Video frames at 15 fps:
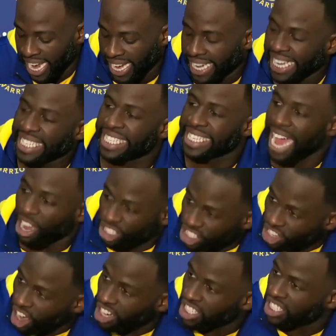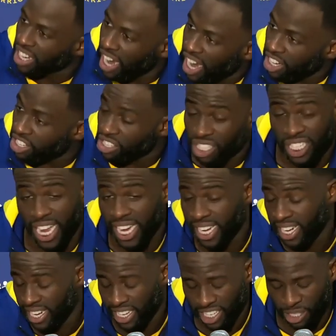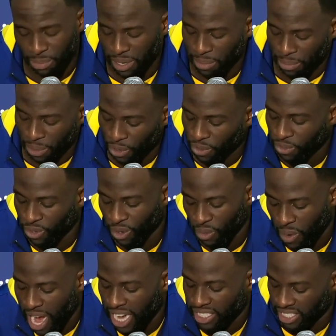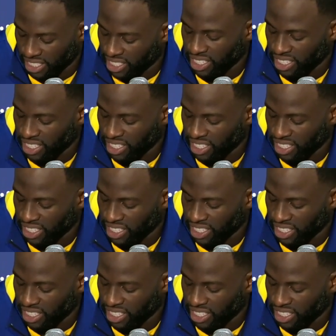And he's now starting to understand it, and it's been beautiful to watch.